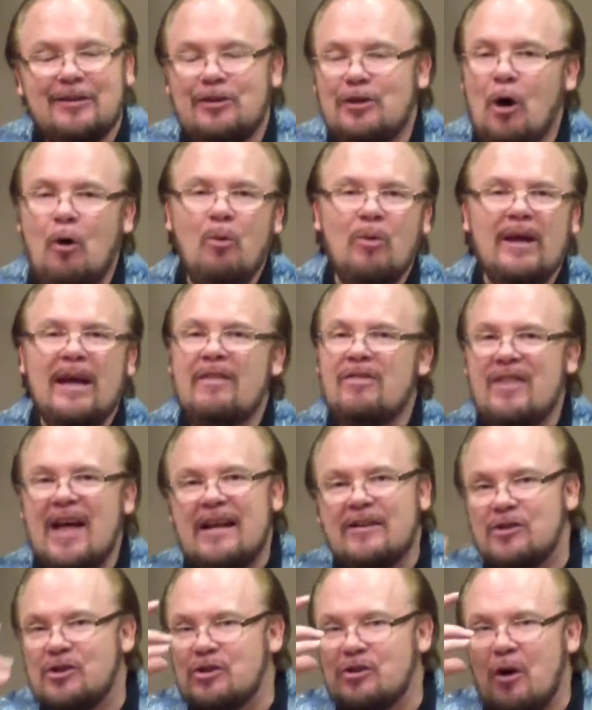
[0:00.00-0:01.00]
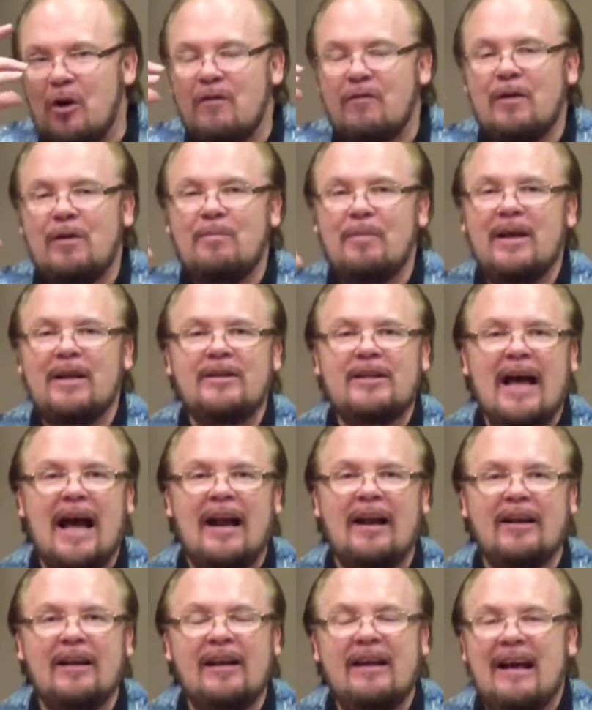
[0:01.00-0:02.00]
Don't get that servant
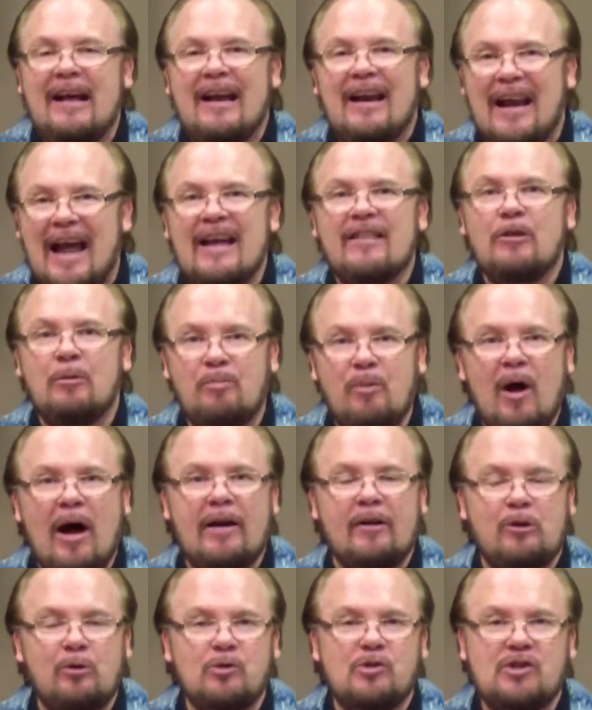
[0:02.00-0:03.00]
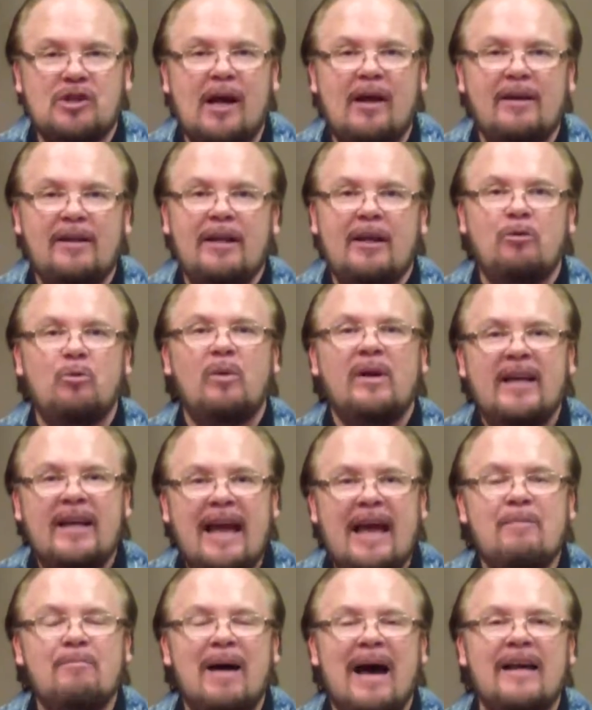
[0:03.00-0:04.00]
mentality like the prodigal son did when he
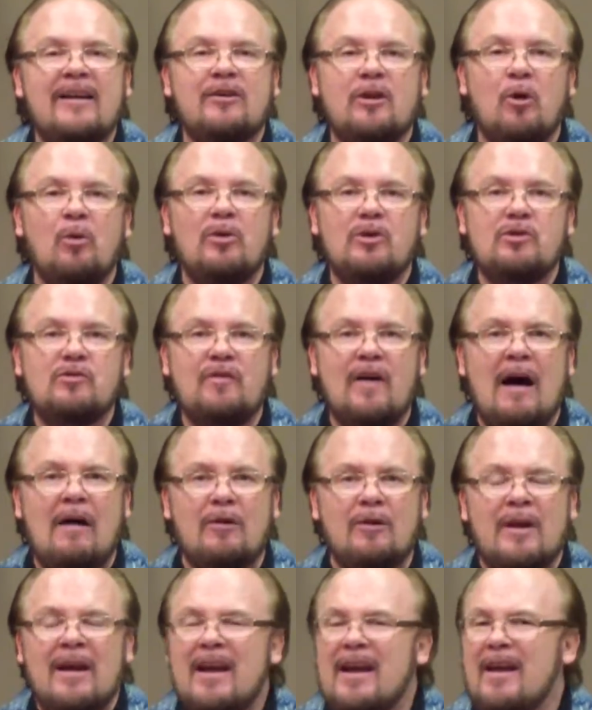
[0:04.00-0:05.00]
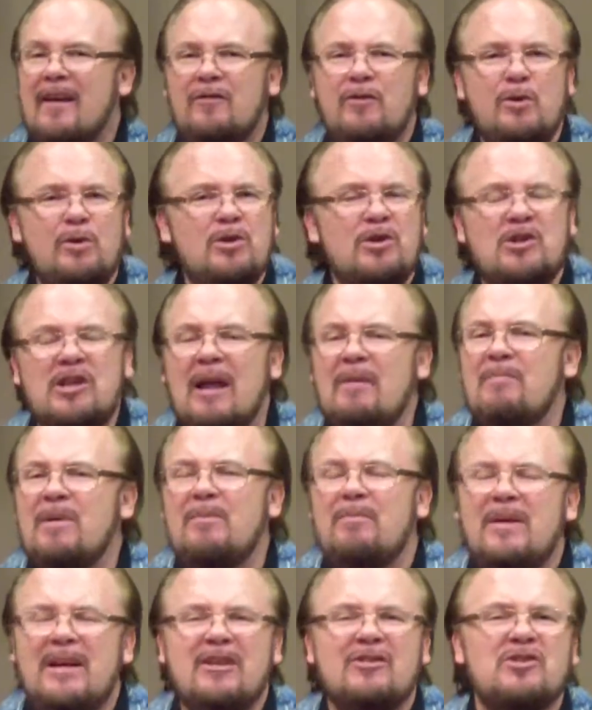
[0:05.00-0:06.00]
came back and told his father, if you just let me
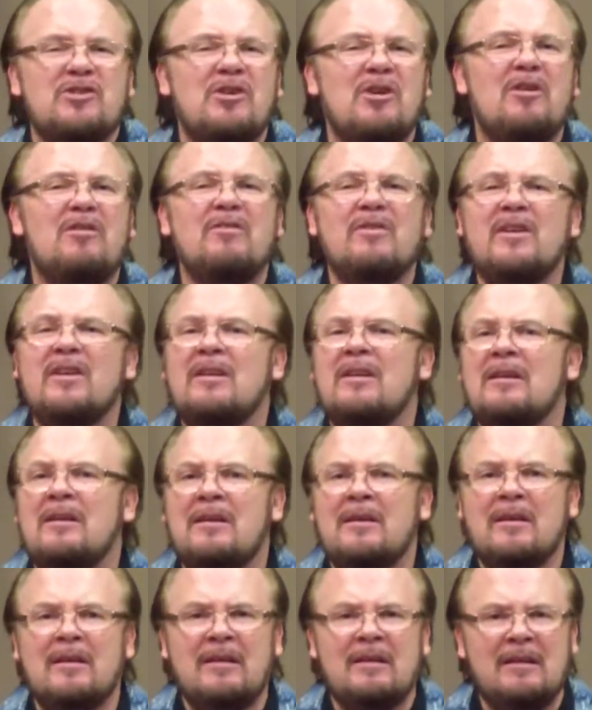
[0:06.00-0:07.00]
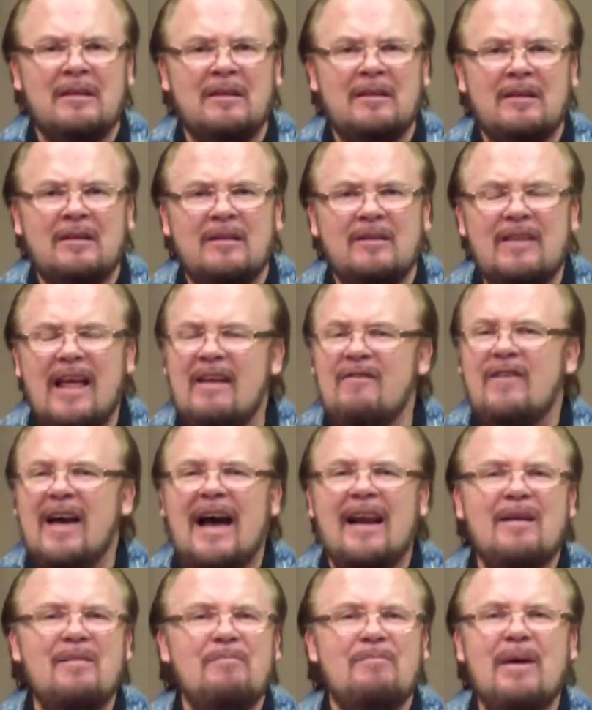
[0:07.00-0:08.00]
be a servant. They've
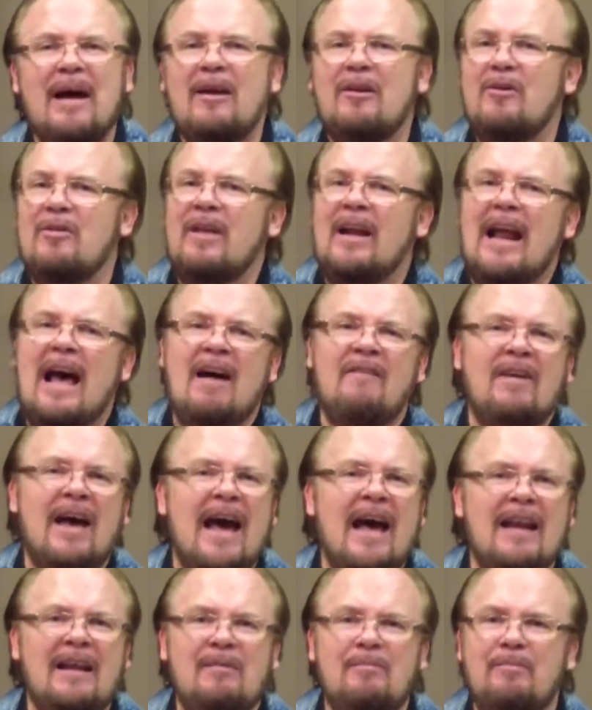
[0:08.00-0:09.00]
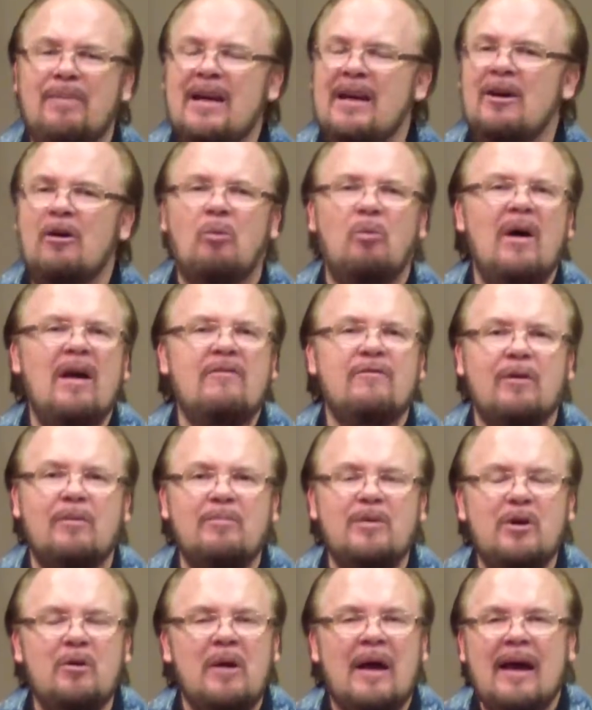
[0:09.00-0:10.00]
got it better than I've had it being away from
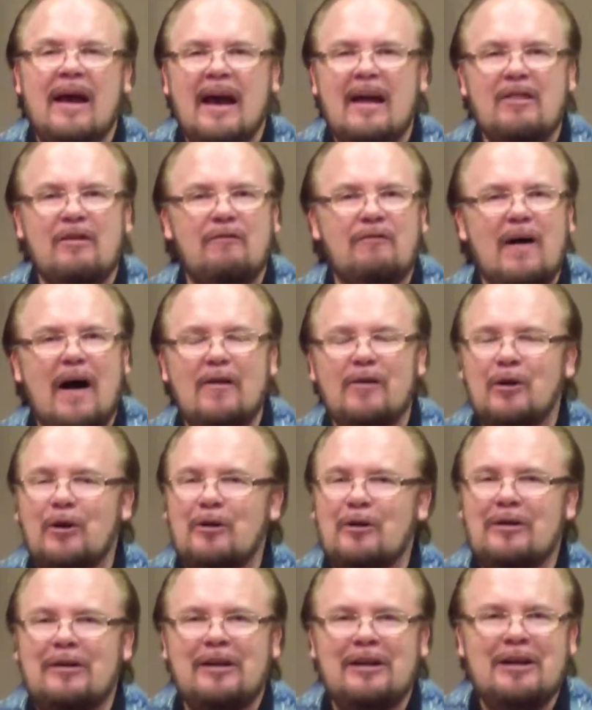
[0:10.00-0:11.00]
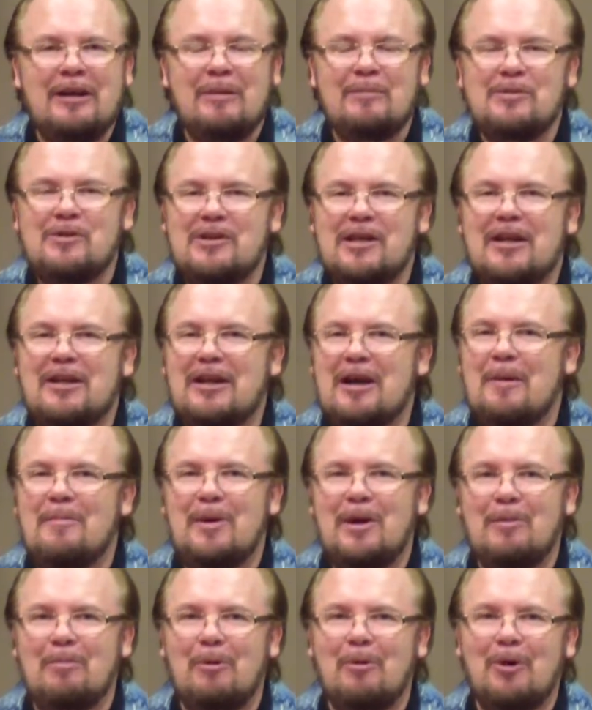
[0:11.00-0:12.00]
you. And the father looked at him and said, come
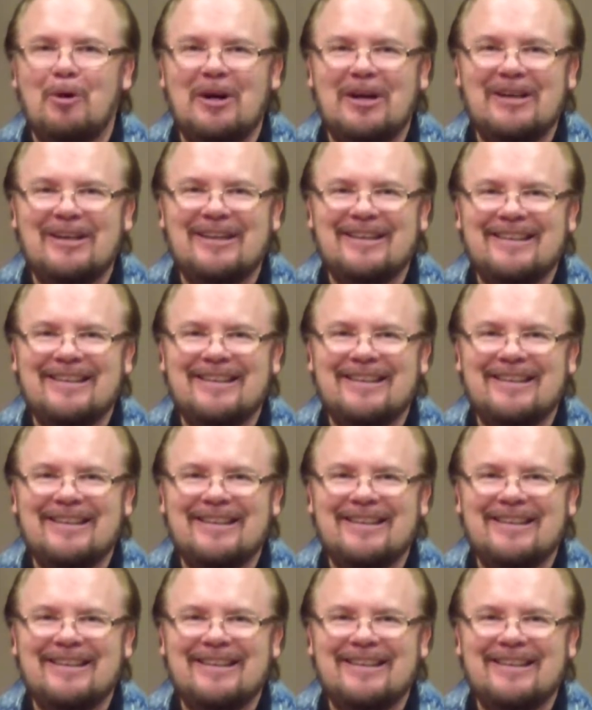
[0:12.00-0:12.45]
here, boy.